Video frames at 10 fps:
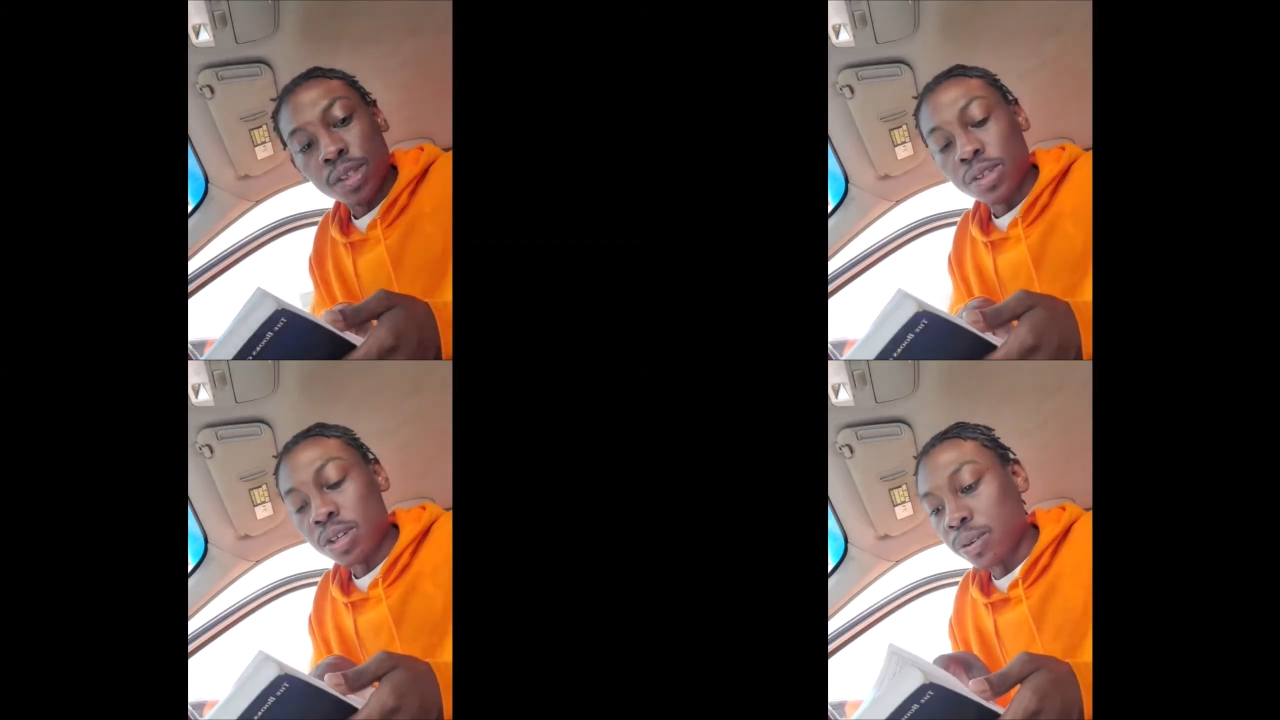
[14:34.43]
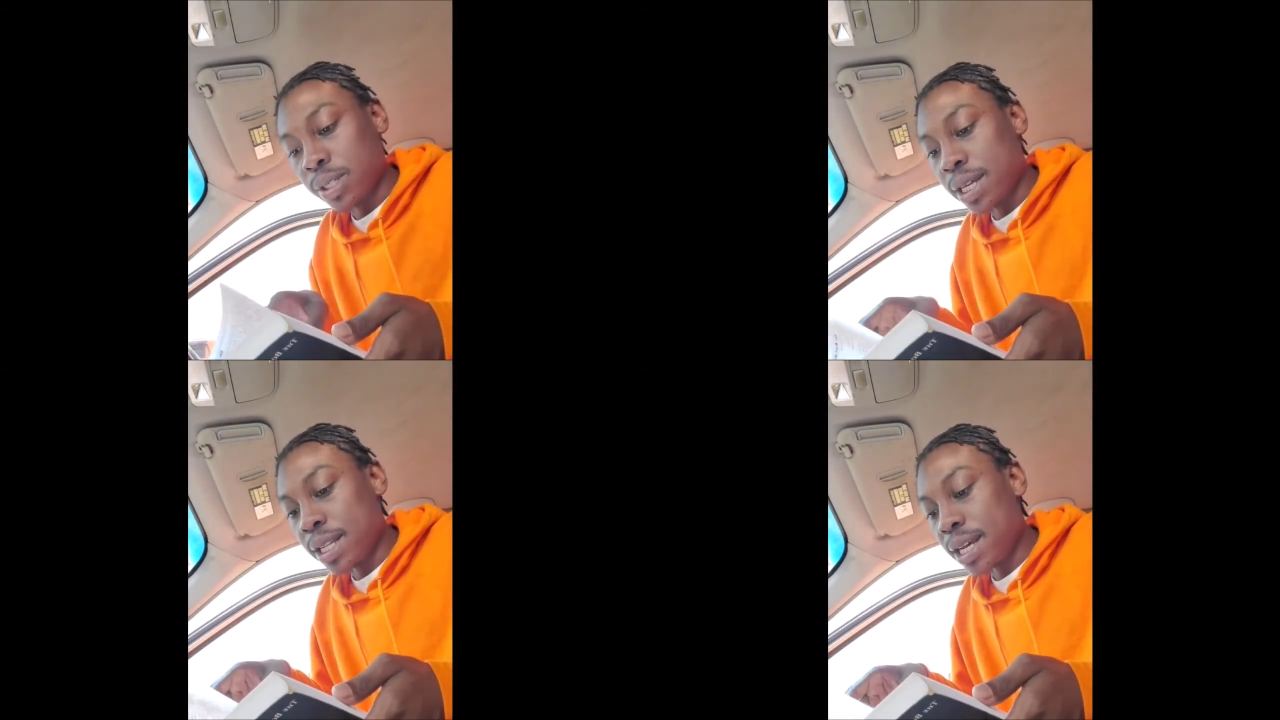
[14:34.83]
So
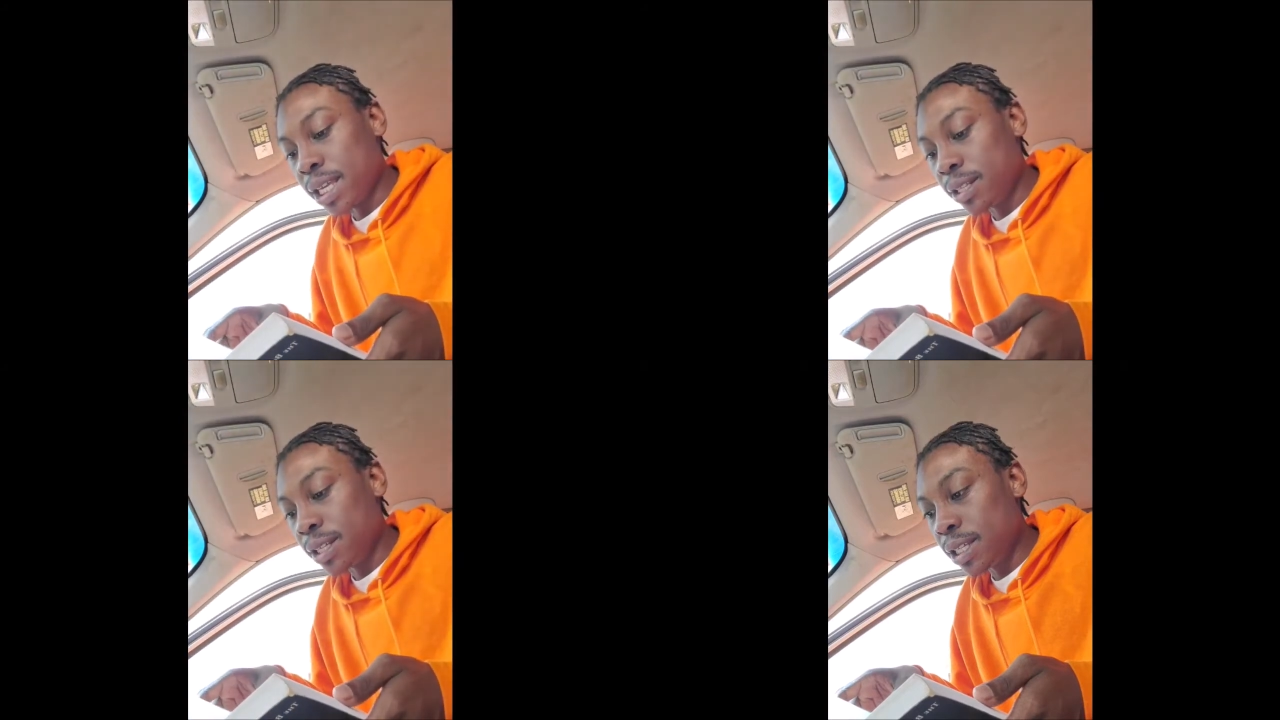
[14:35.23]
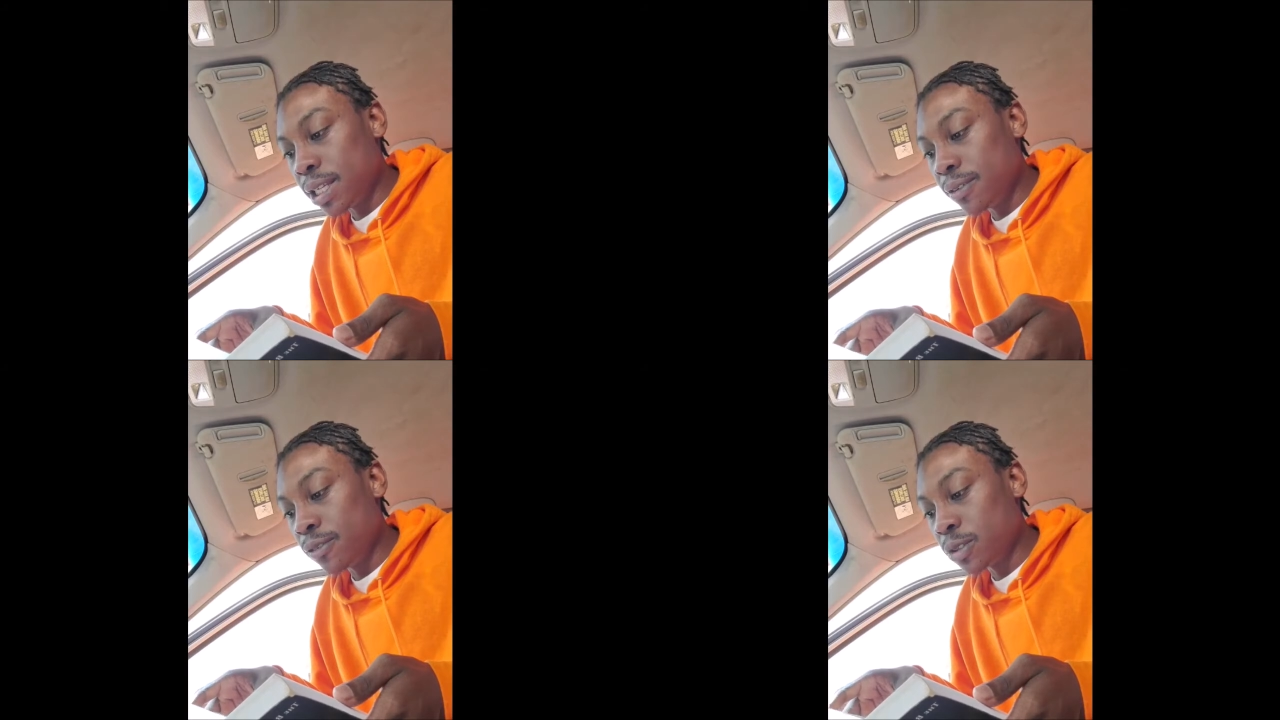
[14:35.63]
it said that
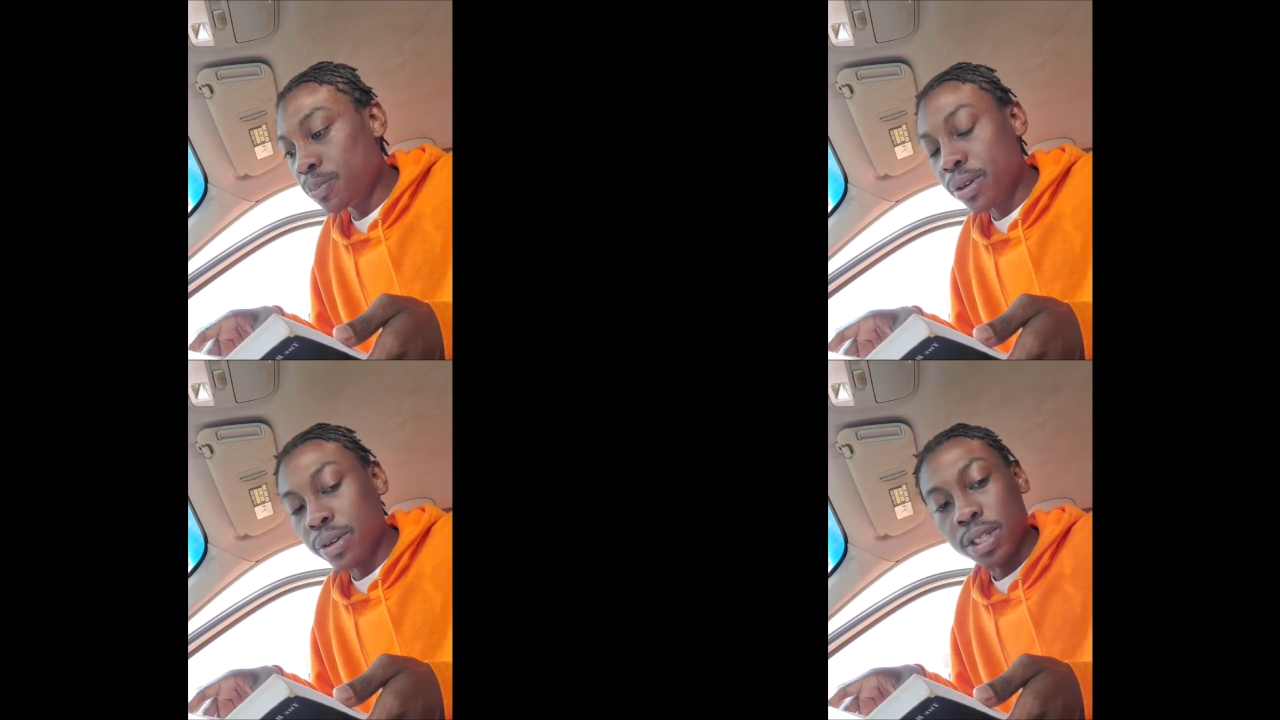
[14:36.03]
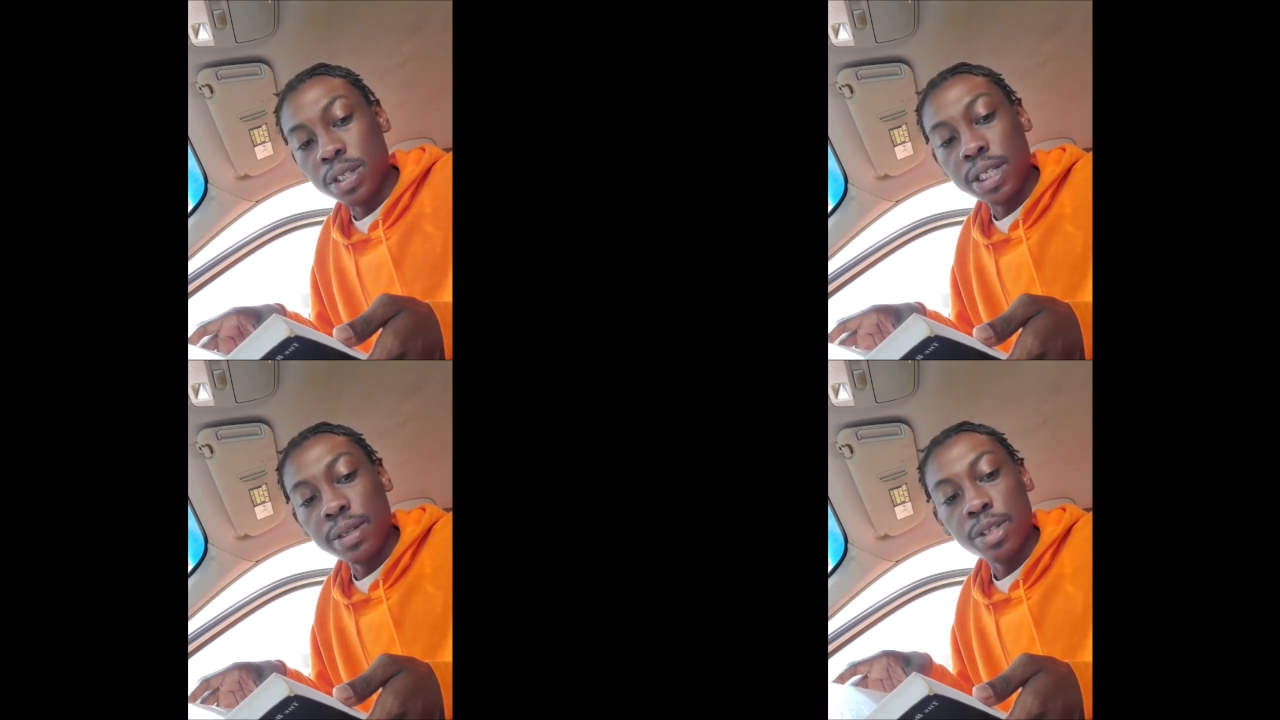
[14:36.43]
evil spirits
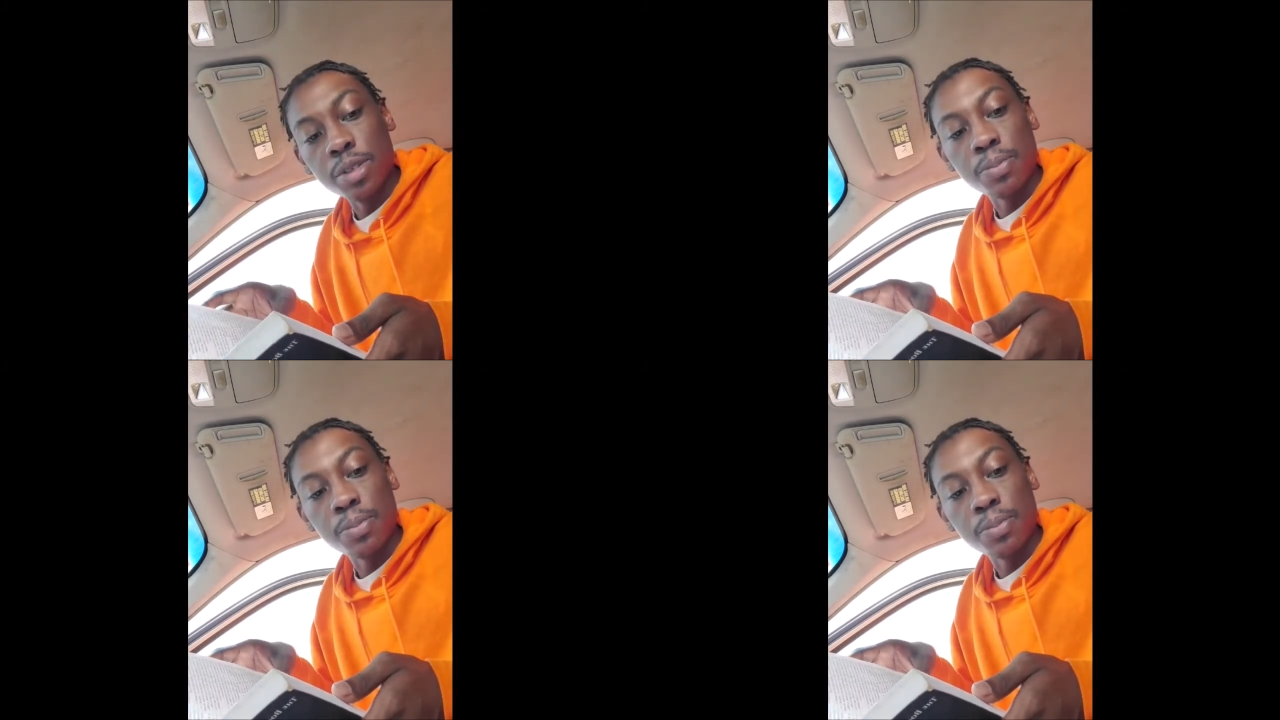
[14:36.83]
and demons